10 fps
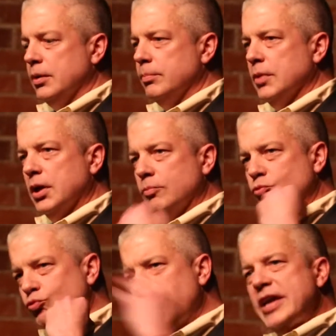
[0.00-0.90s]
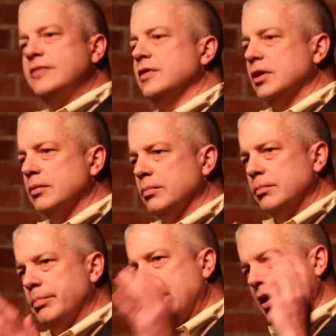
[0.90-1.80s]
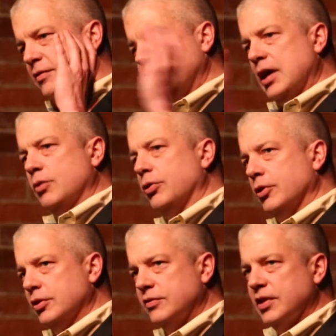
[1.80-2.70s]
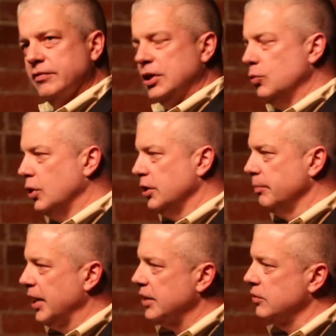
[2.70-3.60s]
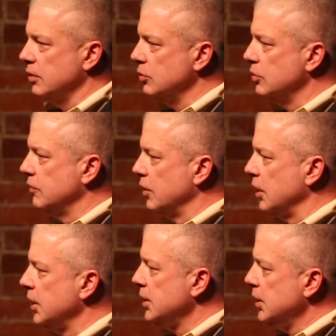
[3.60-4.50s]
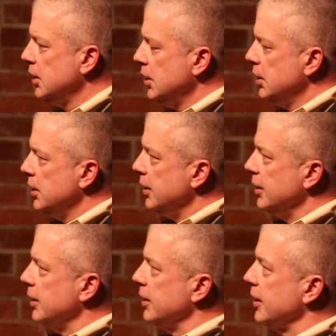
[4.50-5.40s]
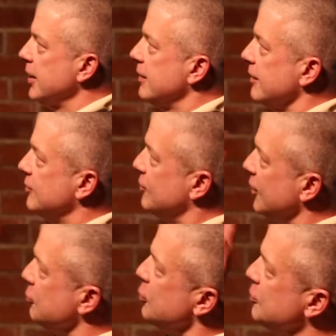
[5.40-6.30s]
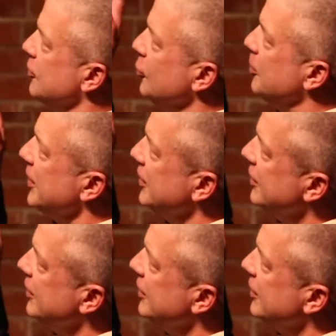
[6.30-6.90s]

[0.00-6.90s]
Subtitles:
I'm racing back south on 71 back to Louisville, and I got the sunroof open,